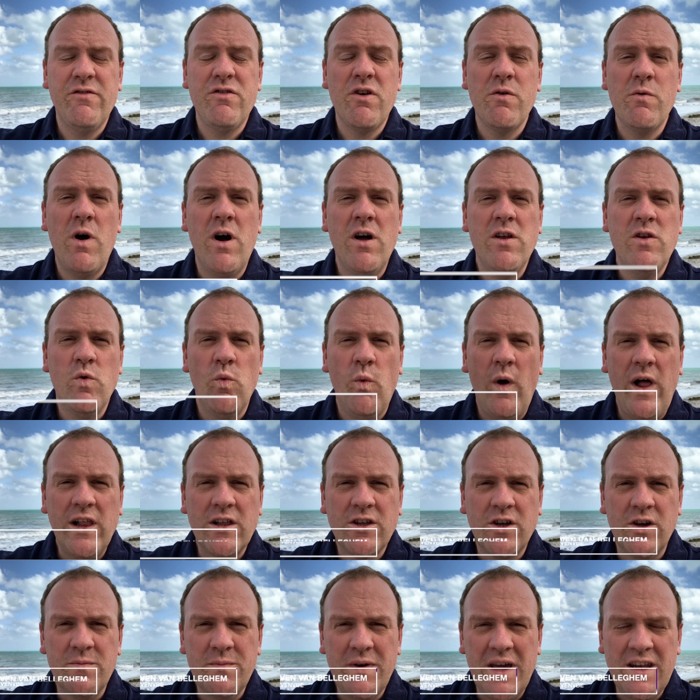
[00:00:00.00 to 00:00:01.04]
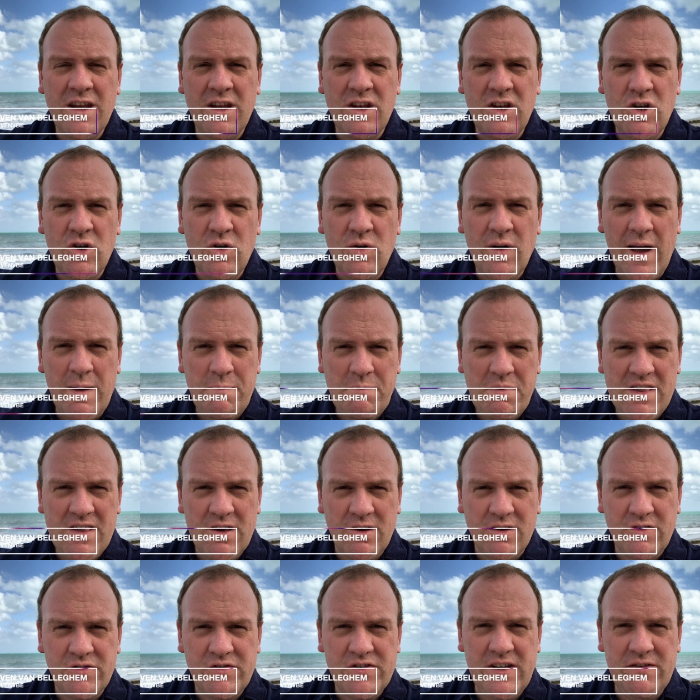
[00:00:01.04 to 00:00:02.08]
Everyone, welcome in a new
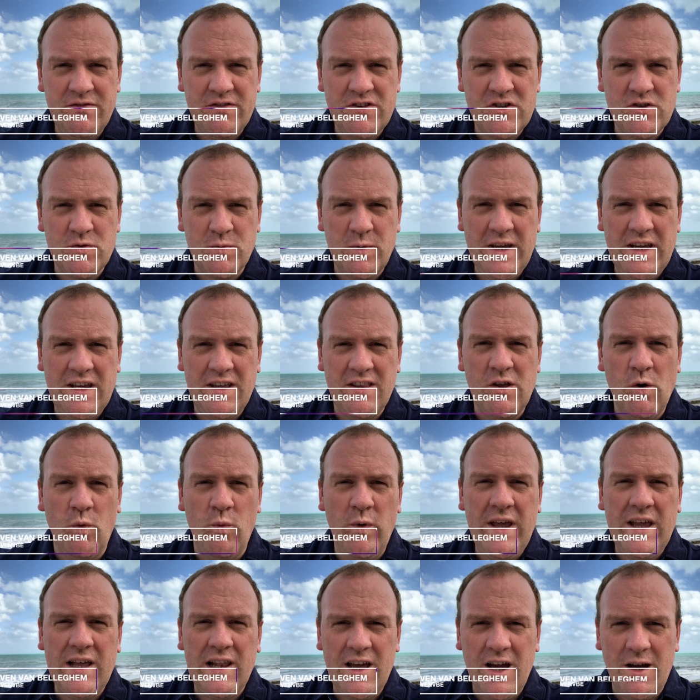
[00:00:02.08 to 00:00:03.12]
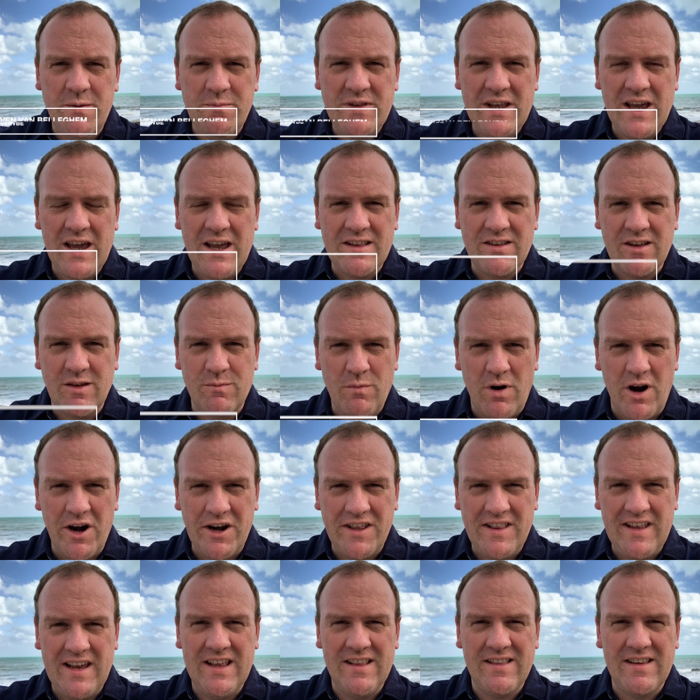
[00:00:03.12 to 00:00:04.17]
episode of Steven's Week, the weekly update on
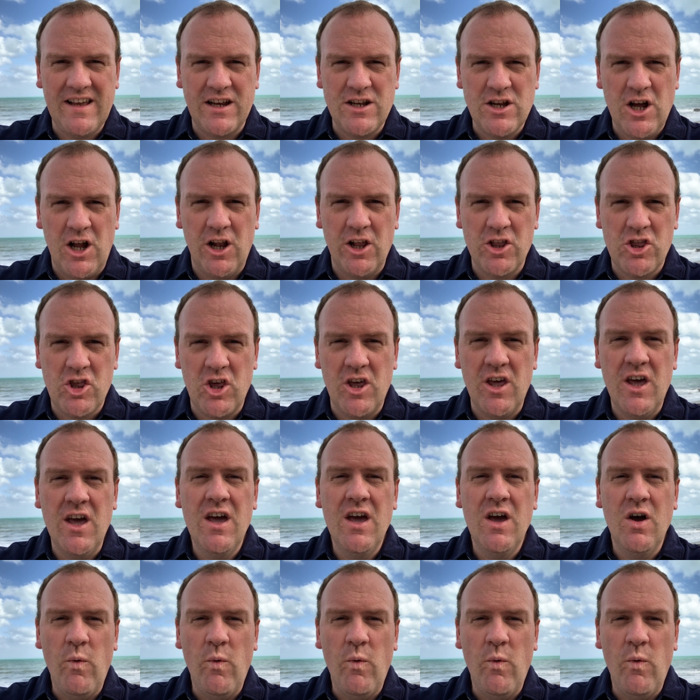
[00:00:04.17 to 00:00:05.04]
marketing and technology.